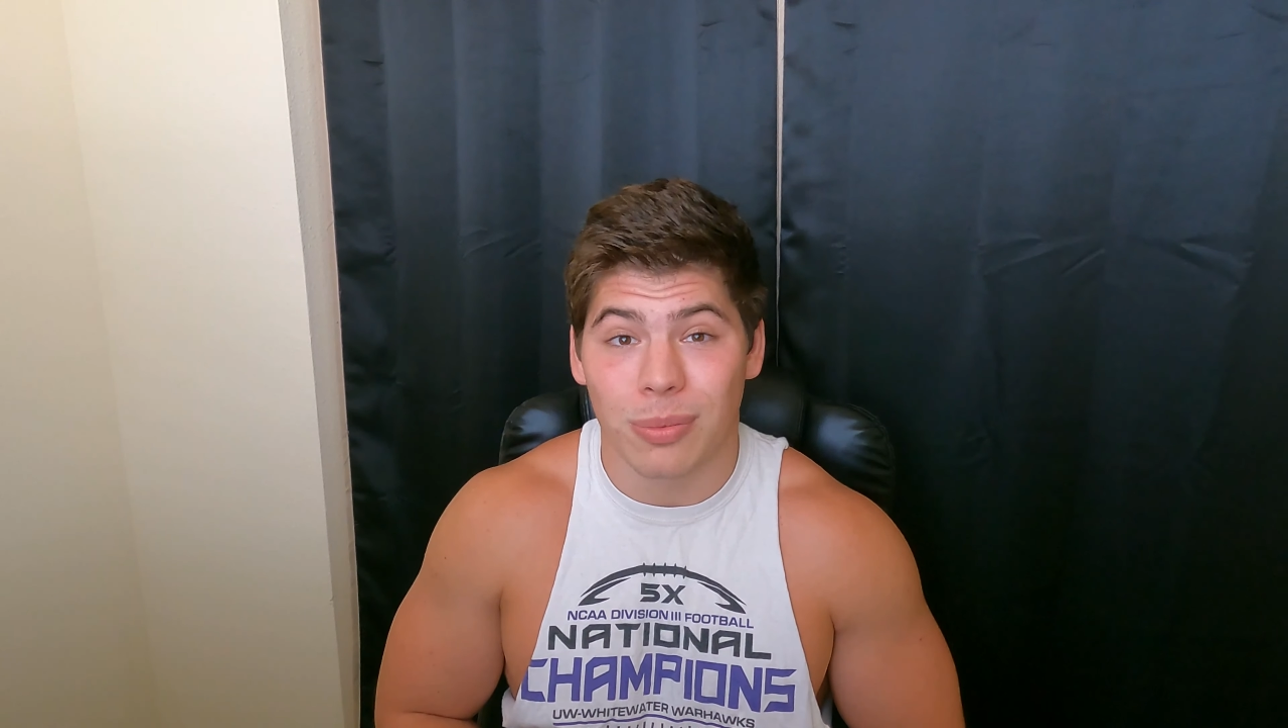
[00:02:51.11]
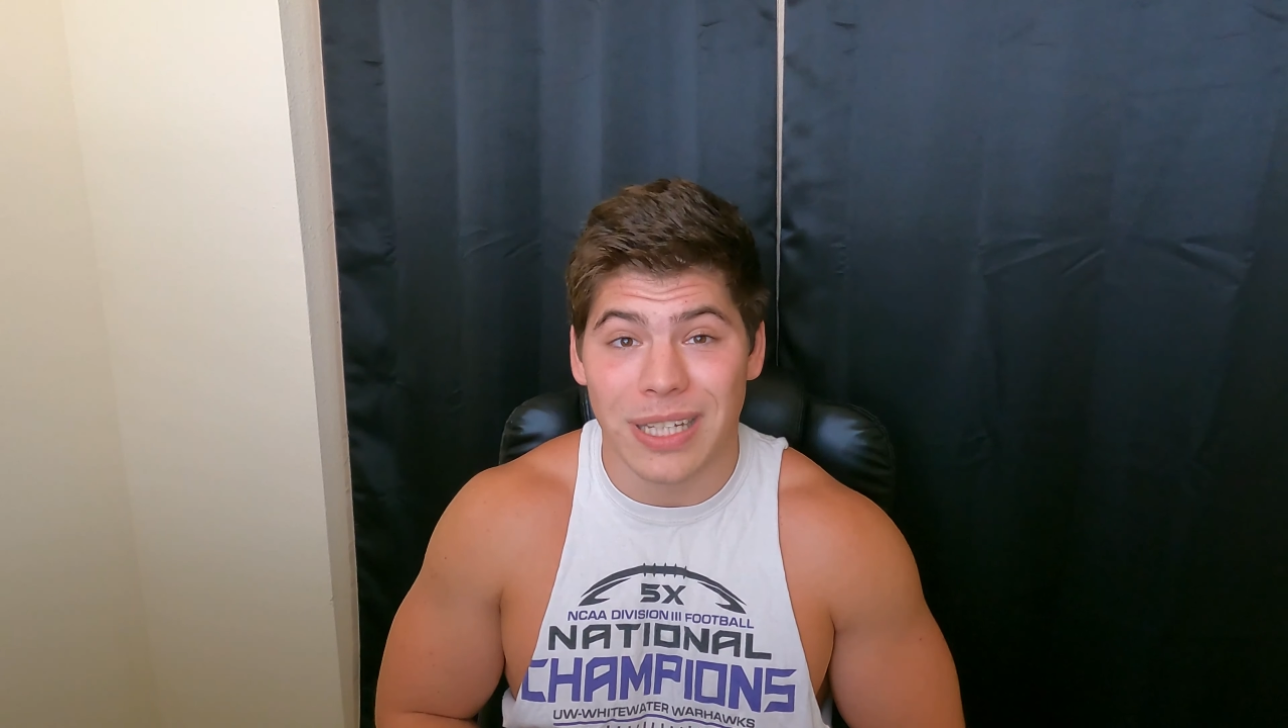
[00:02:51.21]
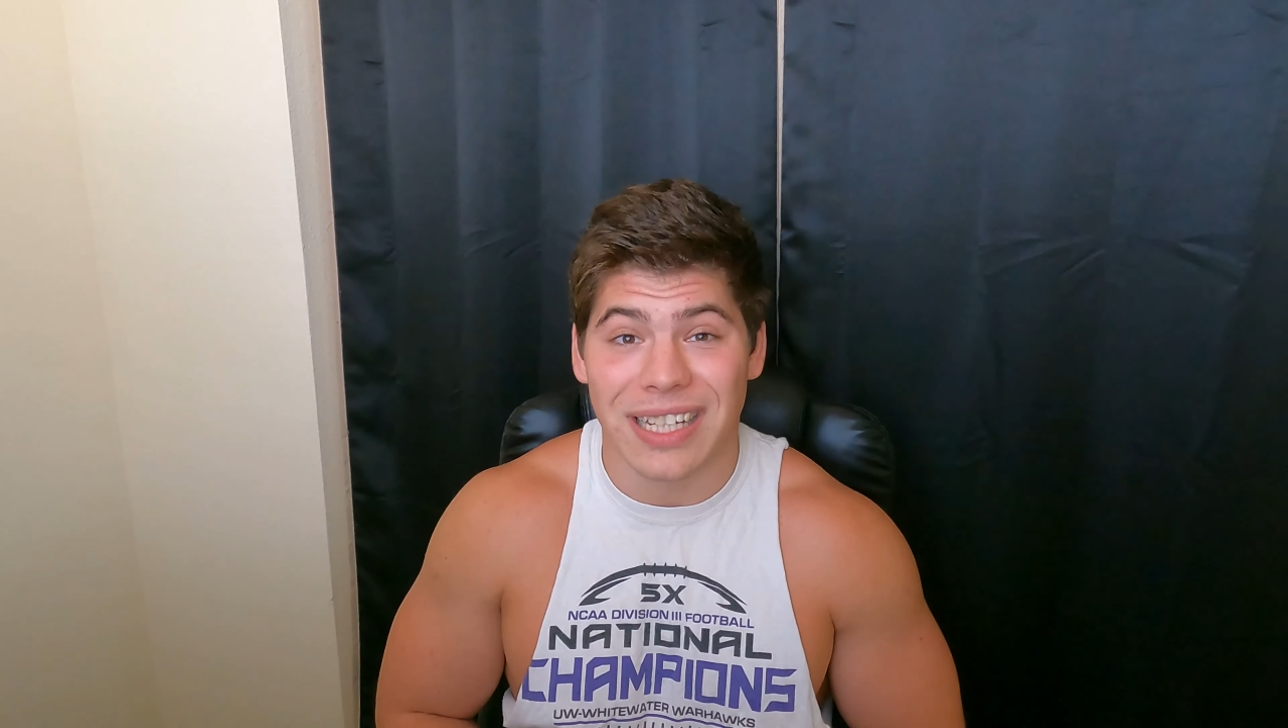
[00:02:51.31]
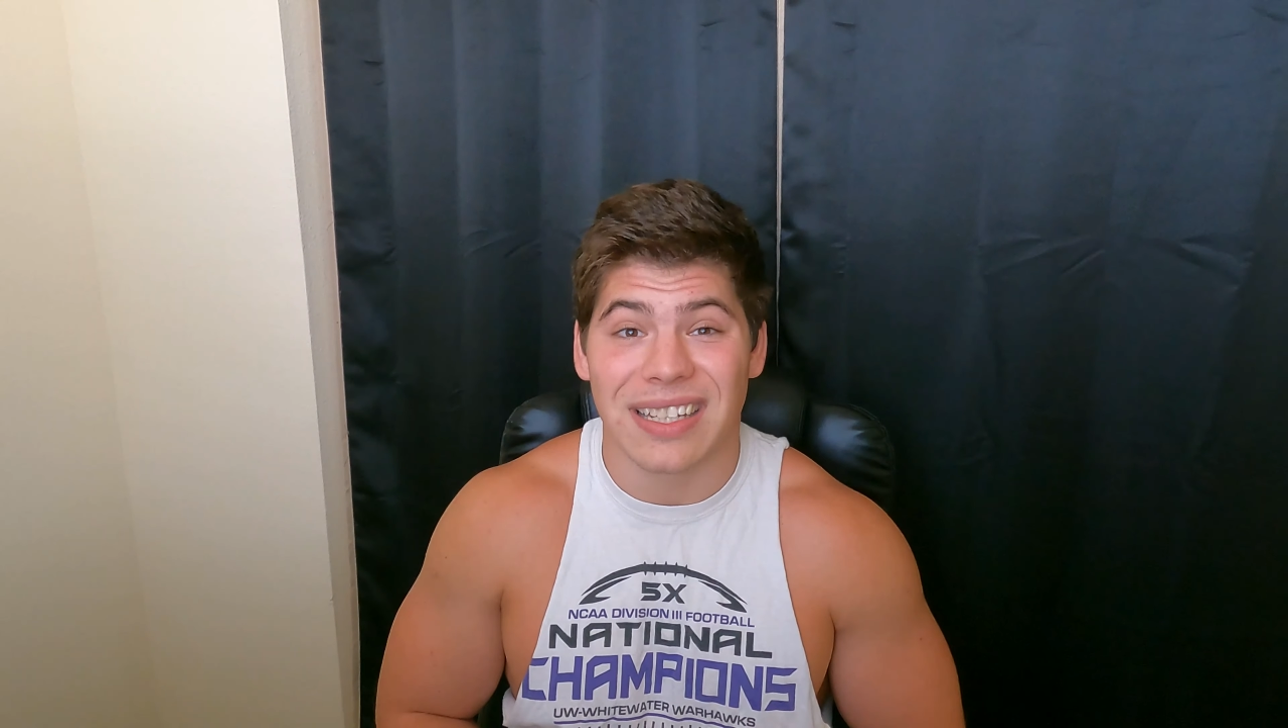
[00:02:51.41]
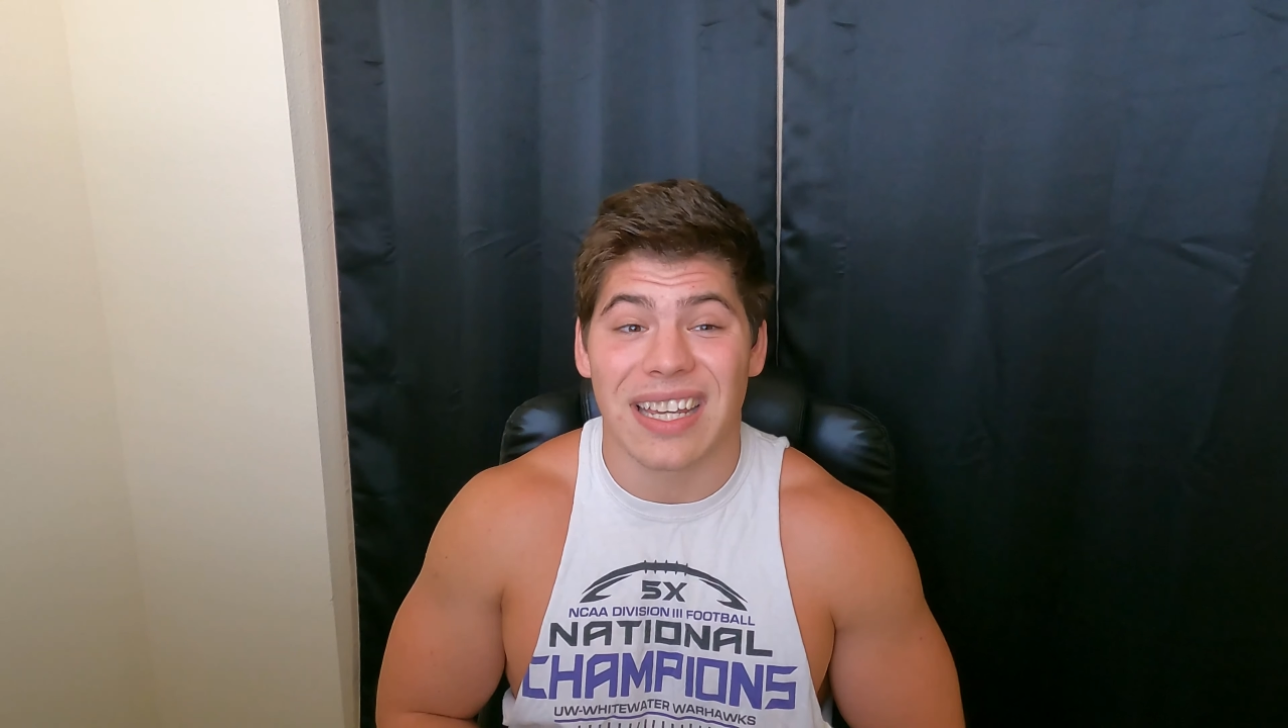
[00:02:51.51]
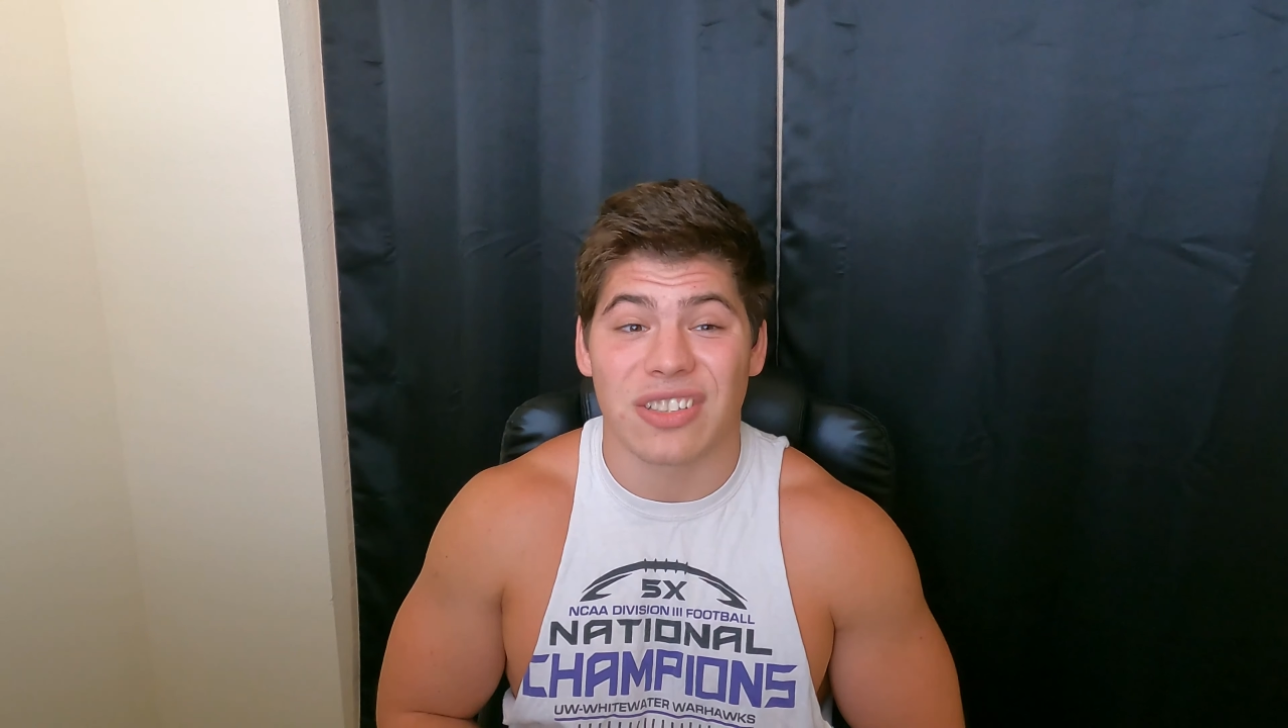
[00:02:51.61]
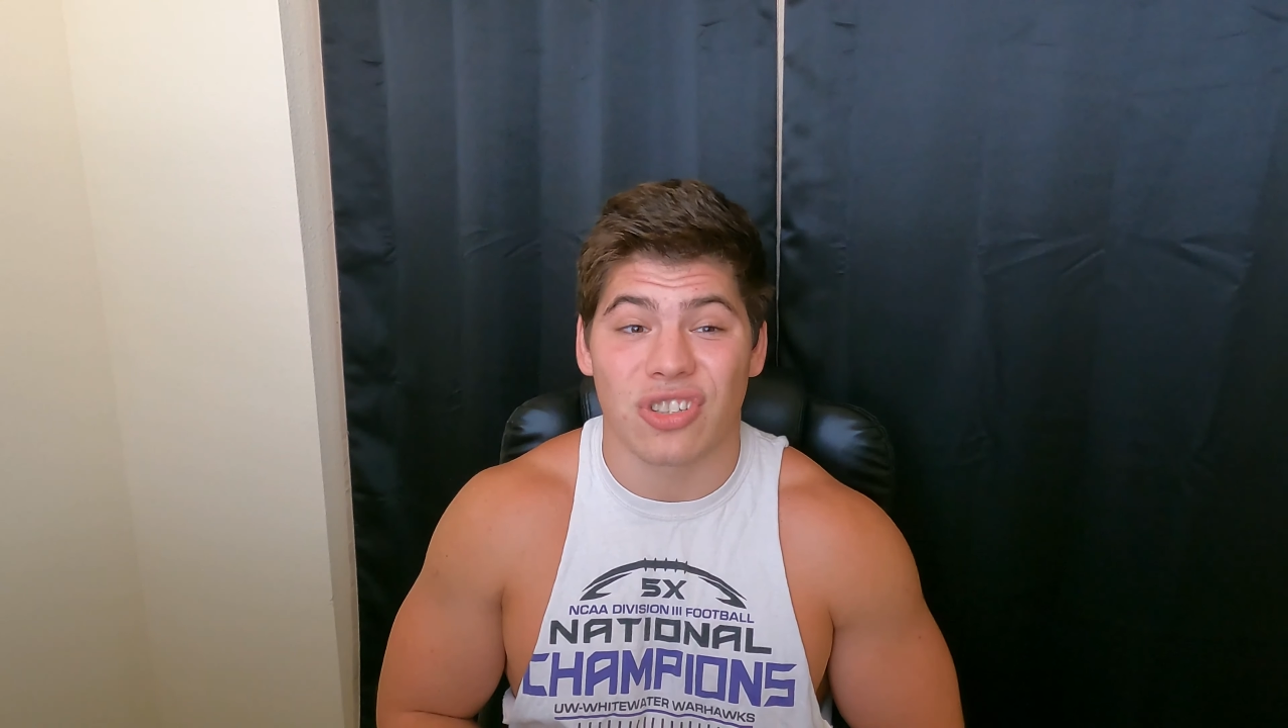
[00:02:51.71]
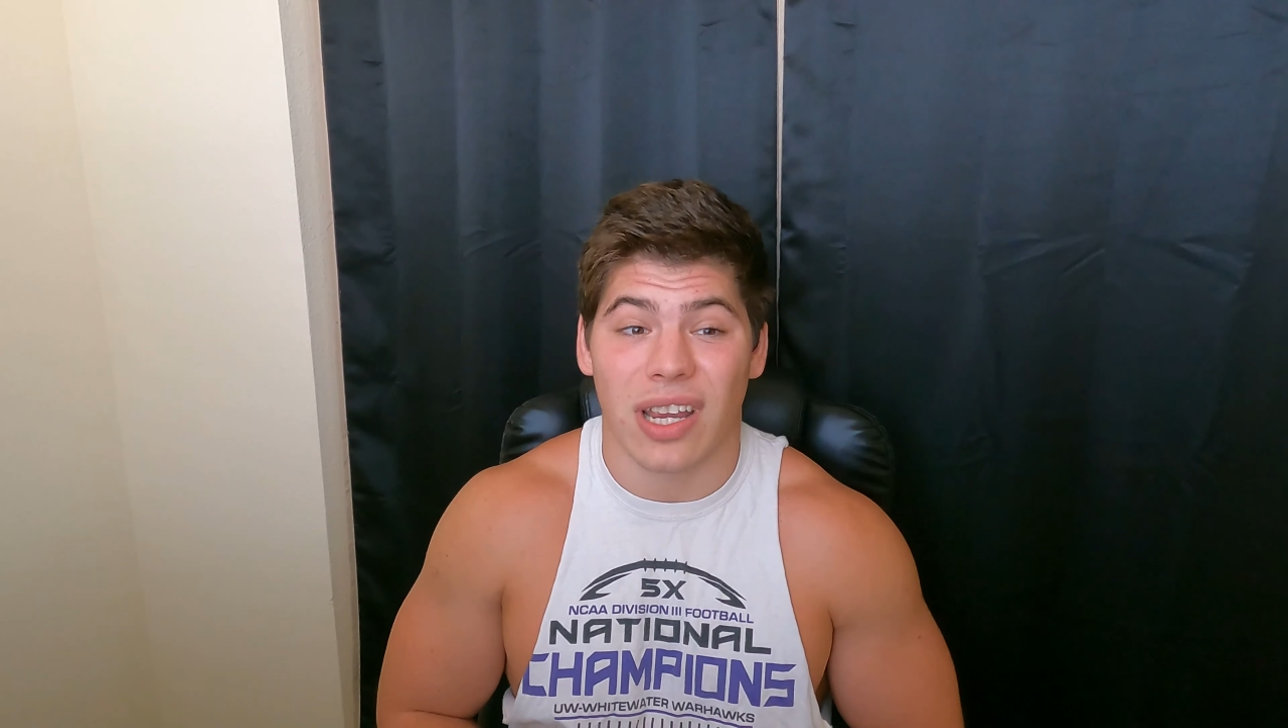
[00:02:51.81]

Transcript: being a desk